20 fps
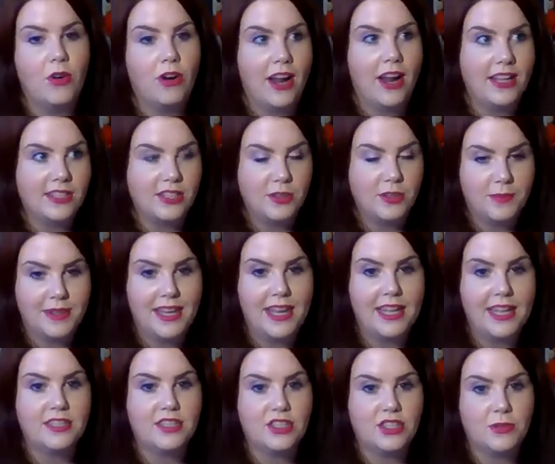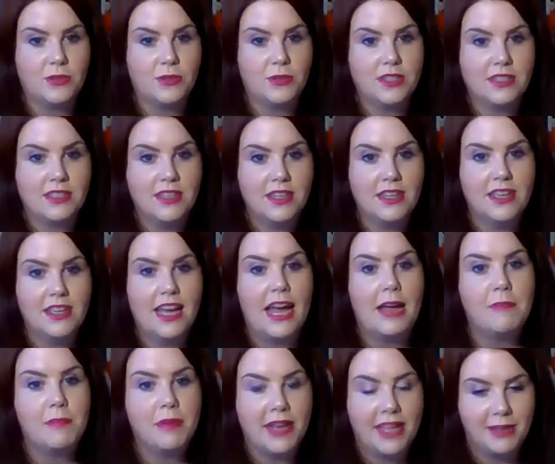or had somebody else do it
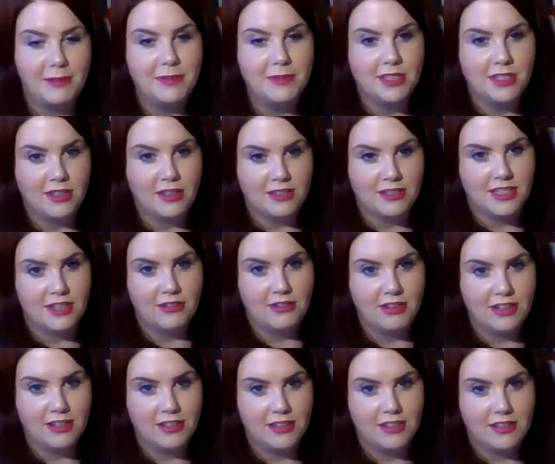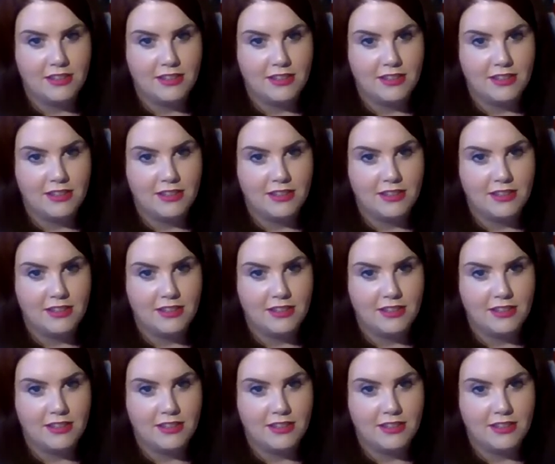and blamed it on Tyrion.